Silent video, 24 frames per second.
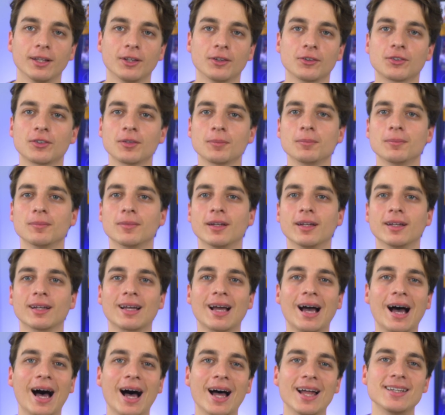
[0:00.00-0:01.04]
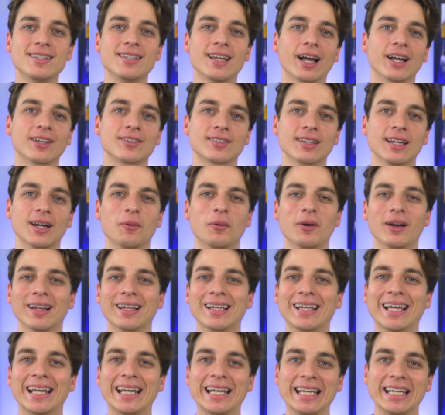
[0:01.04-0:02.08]
Now, there's some context that I want to
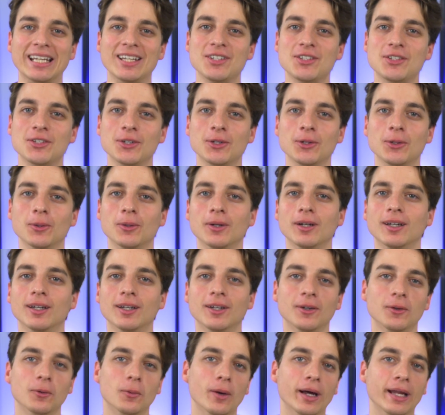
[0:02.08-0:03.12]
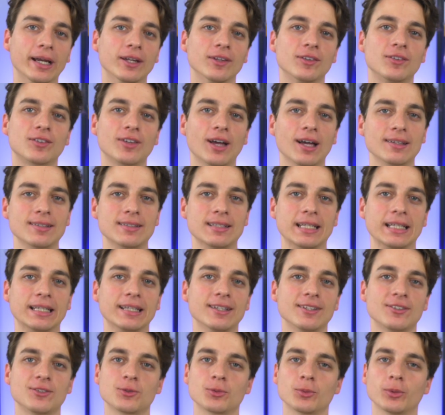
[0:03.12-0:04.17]
get into when discussing
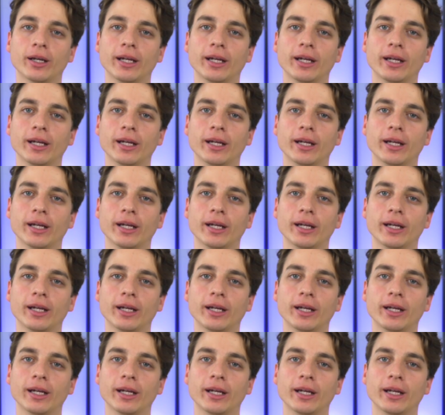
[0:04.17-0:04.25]
this